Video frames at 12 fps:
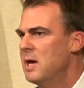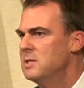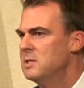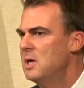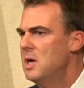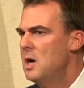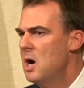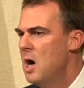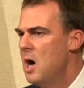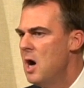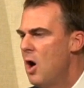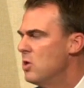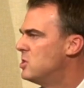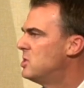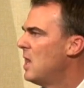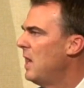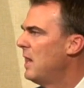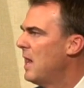as our
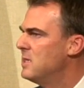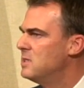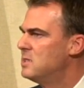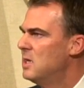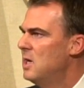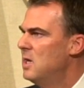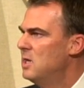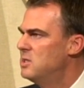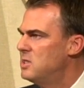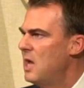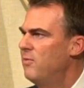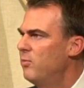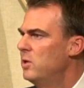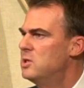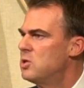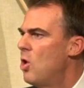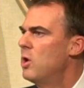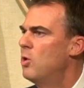state has safely
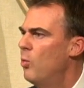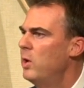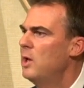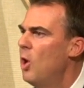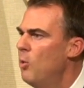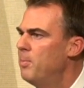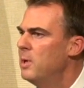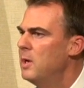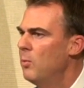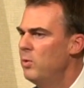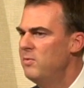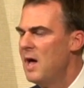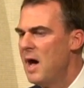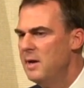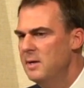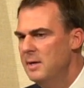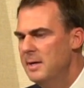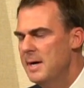started to reopen and we've got